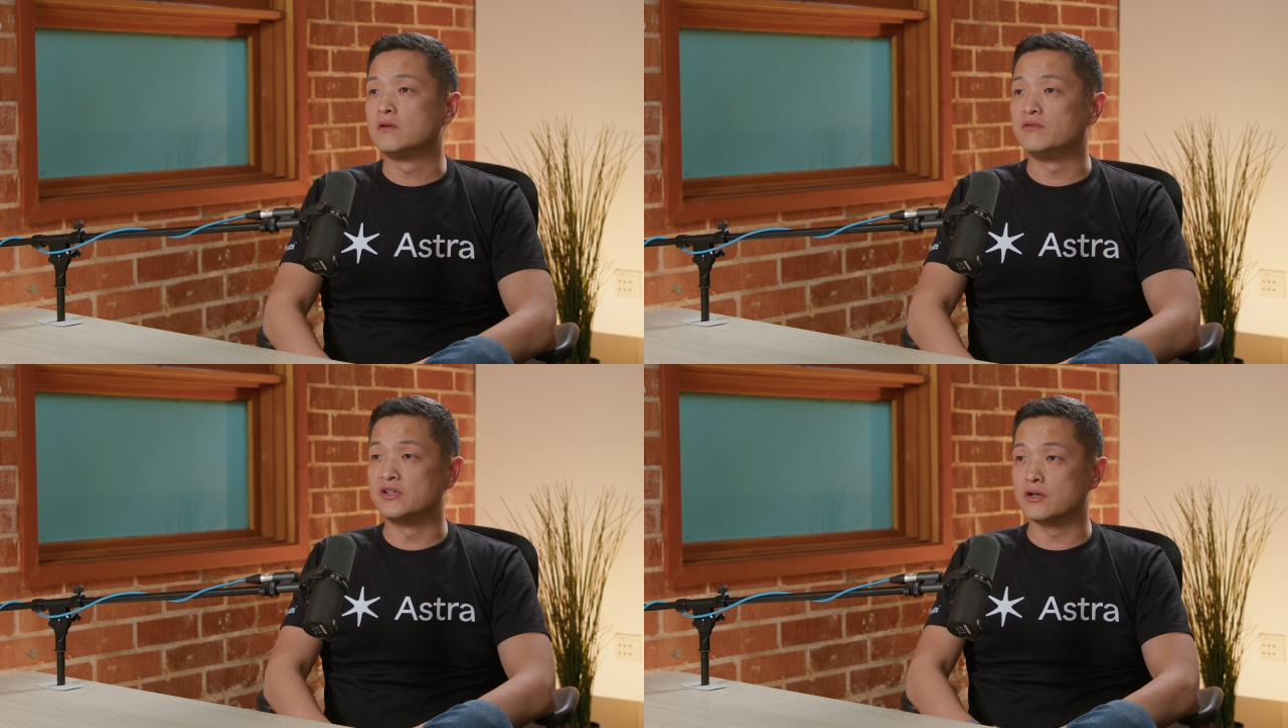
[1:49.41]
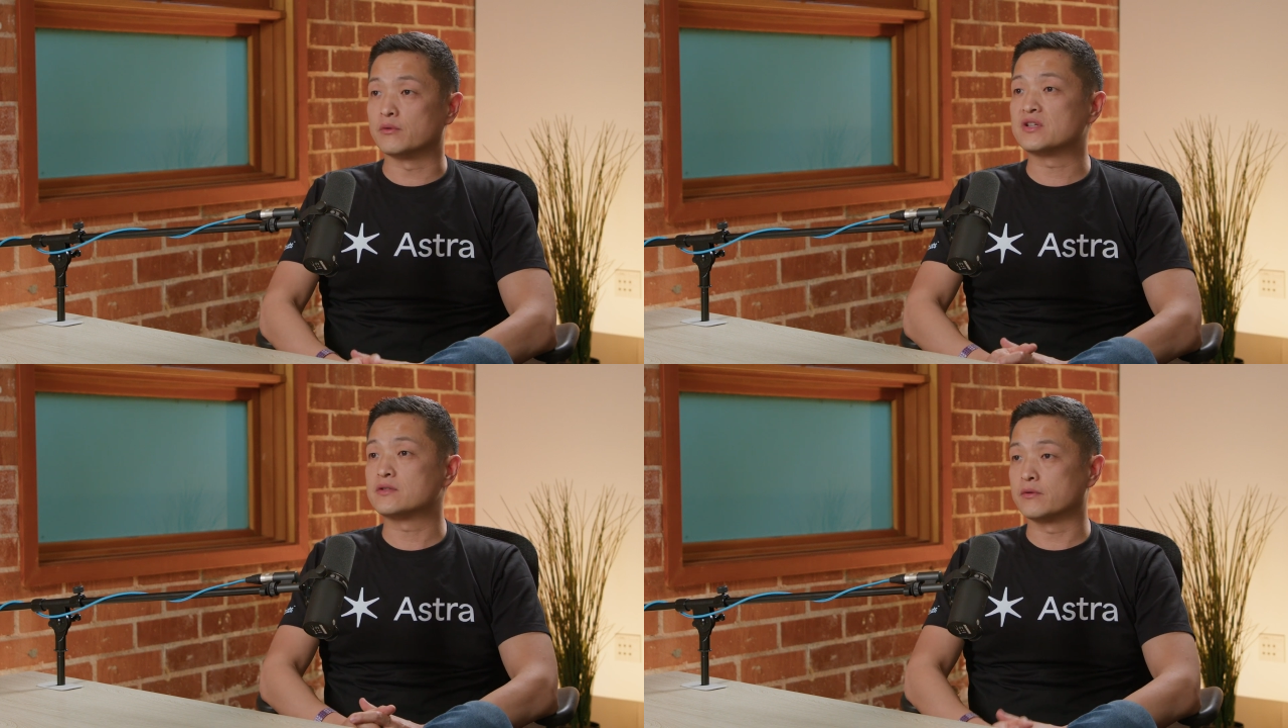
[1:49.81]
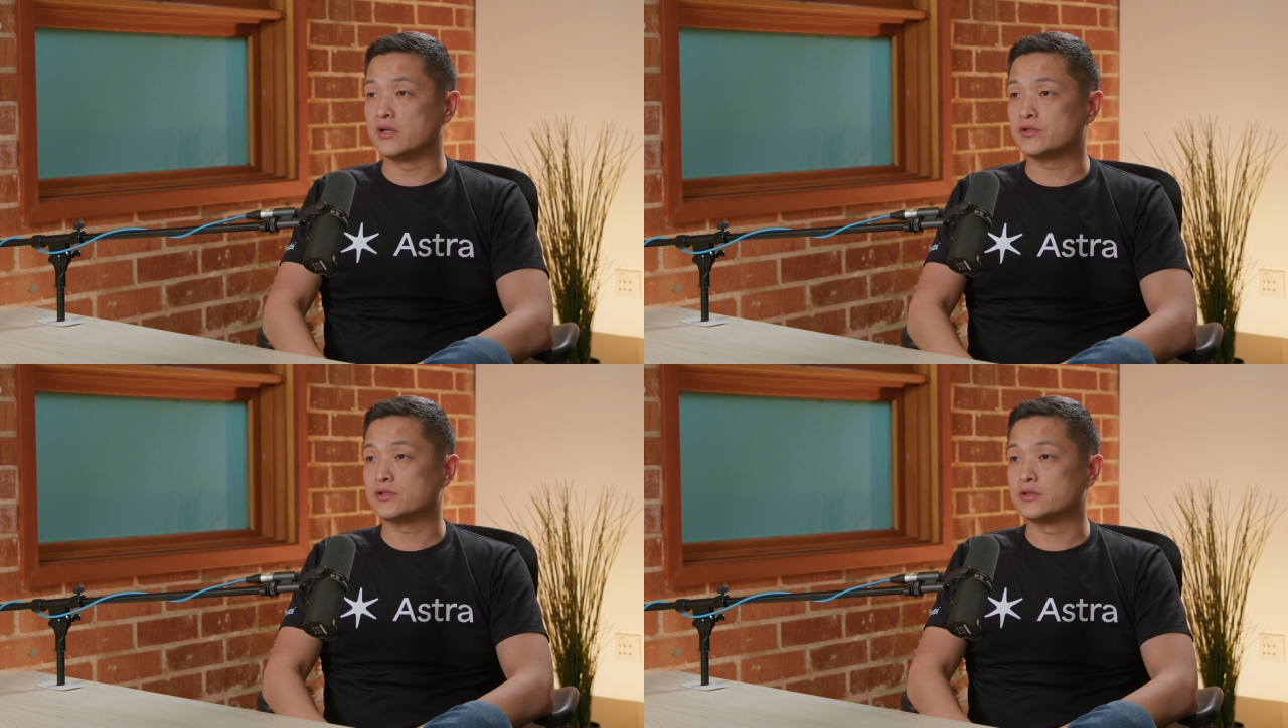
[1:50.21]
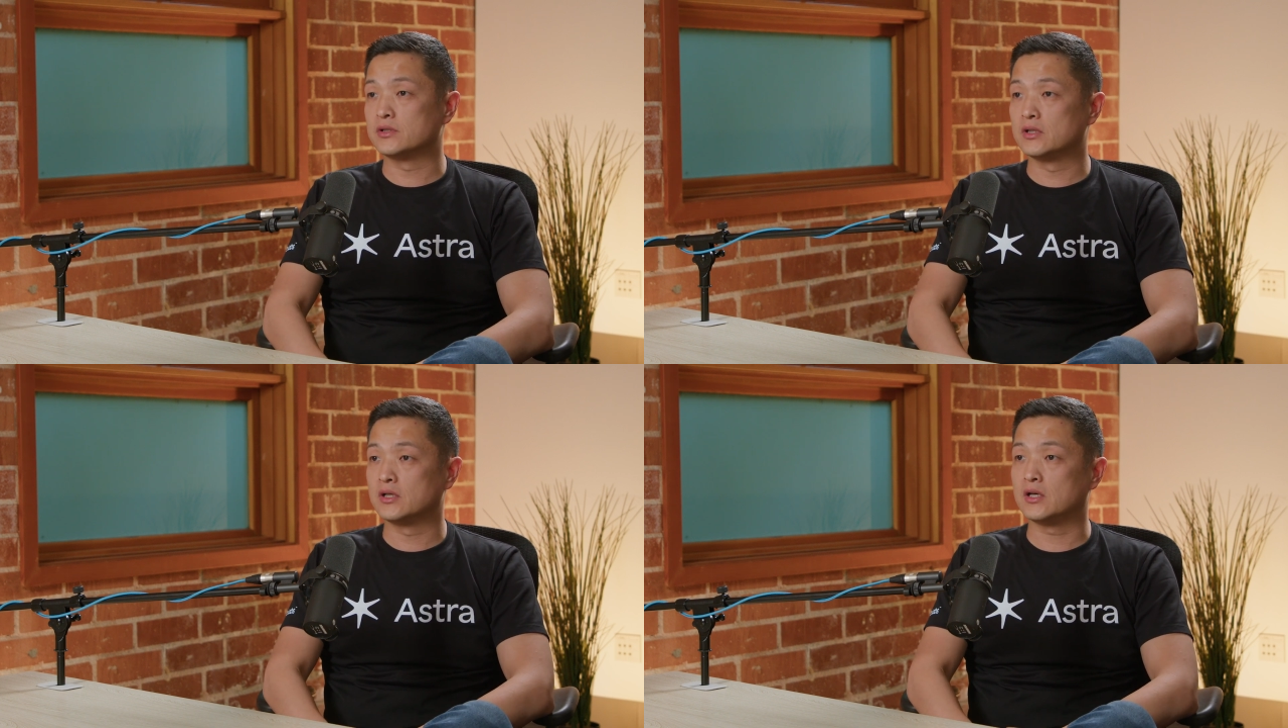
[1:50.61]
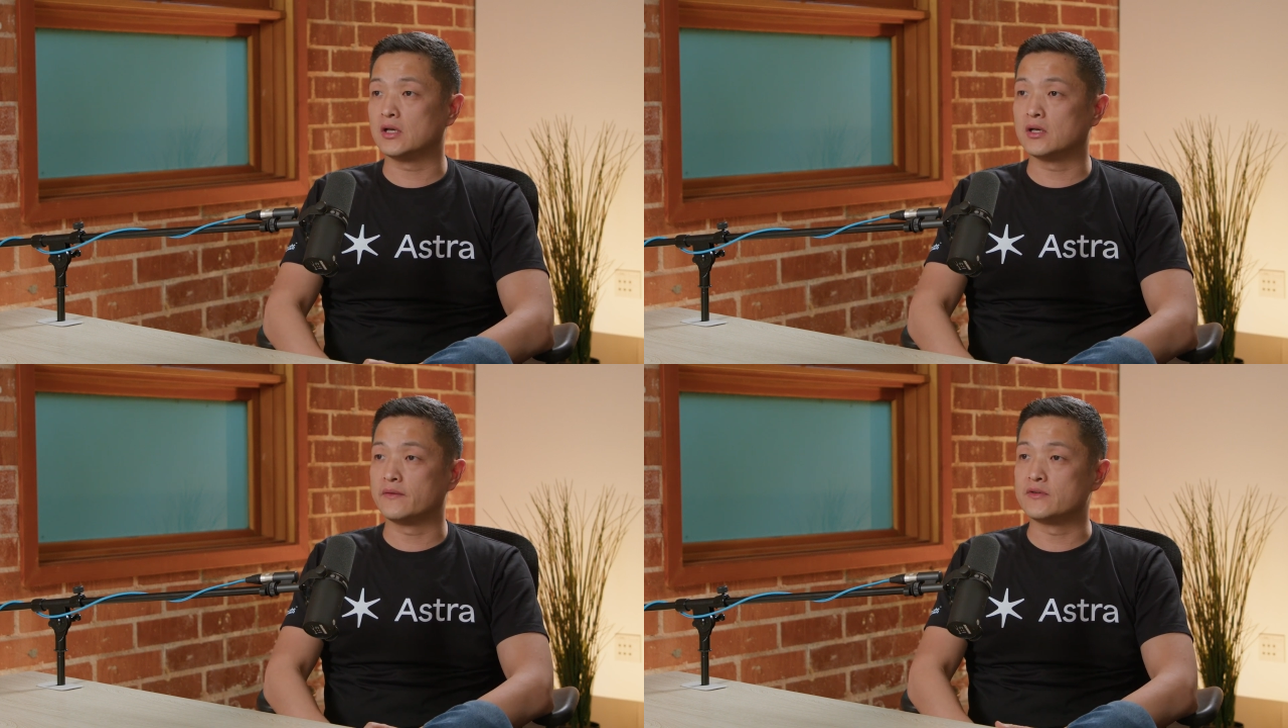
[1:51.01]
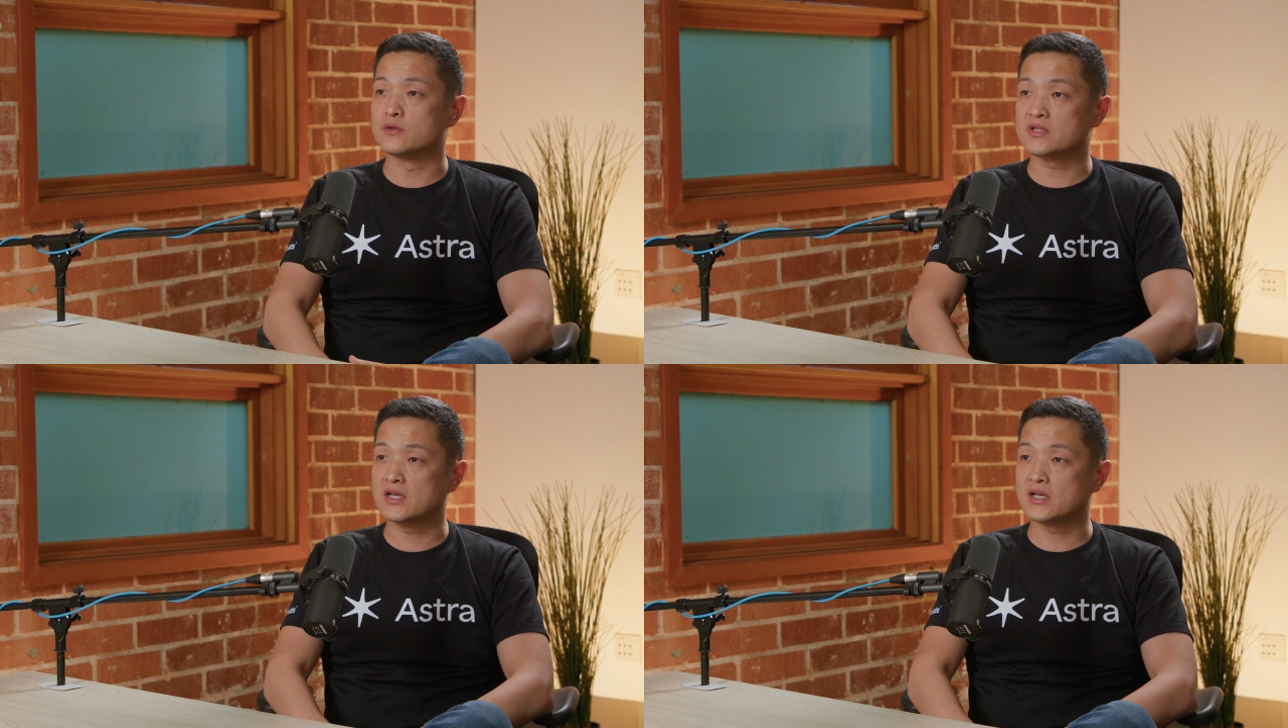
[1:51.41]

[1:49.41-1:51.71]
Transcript: video restoration uh, use